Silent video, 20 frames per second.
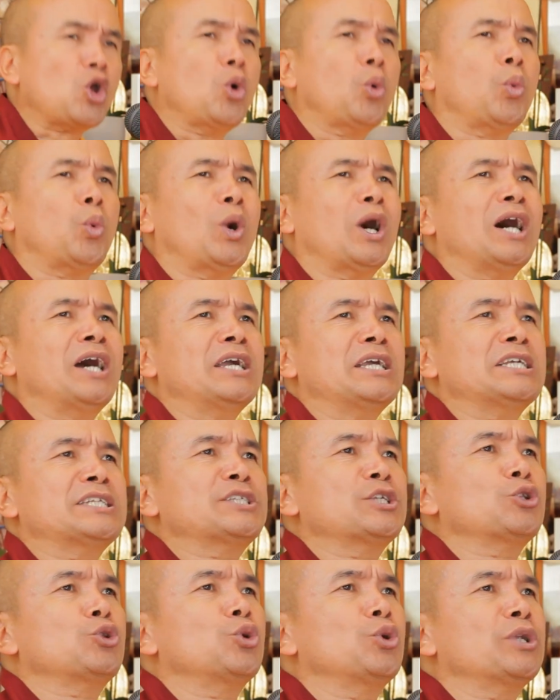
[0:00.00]
Why is
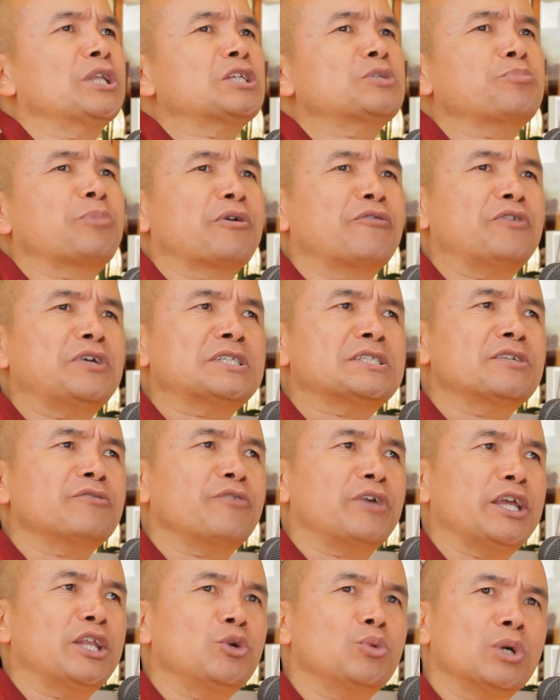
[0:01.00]
it known as pervasive?
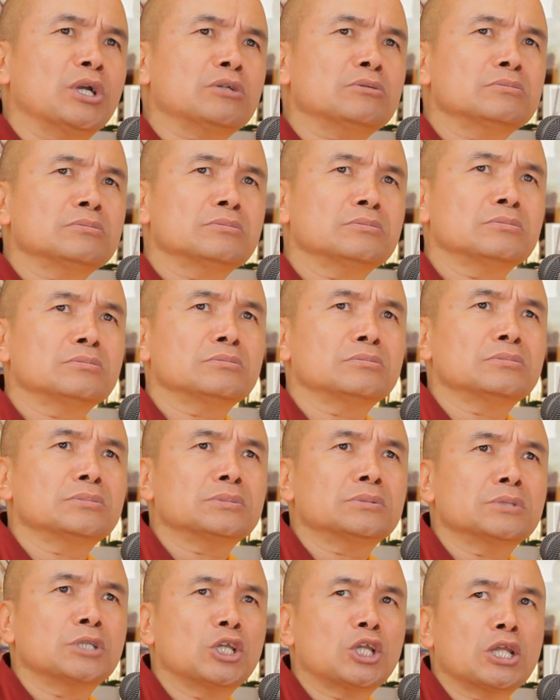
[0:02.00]
Anyone?
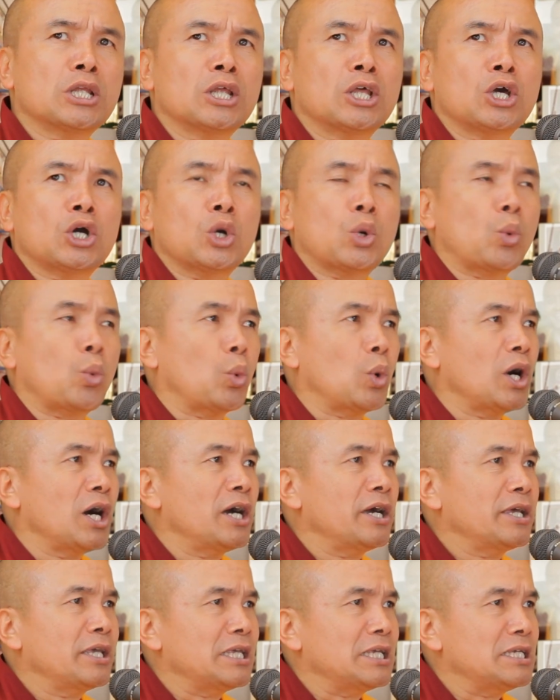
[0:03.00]

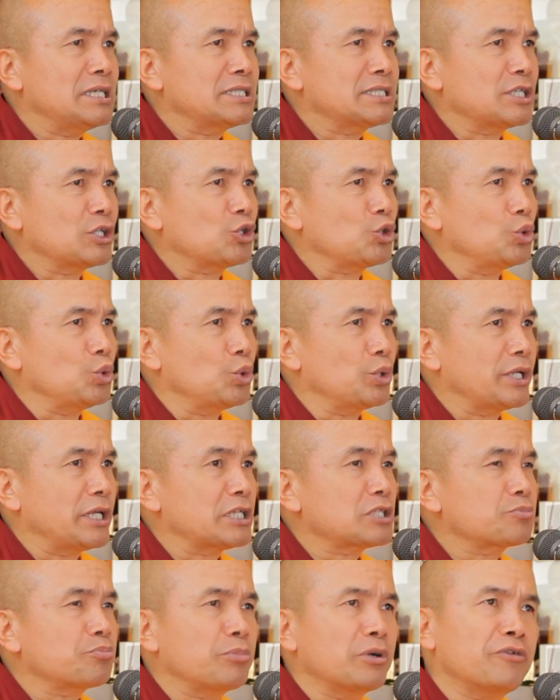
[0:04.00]
Why is it known
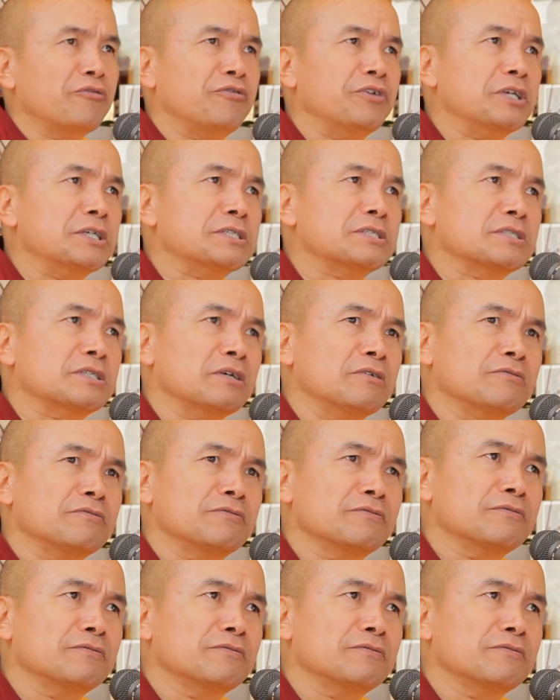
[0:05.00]
as pervasive?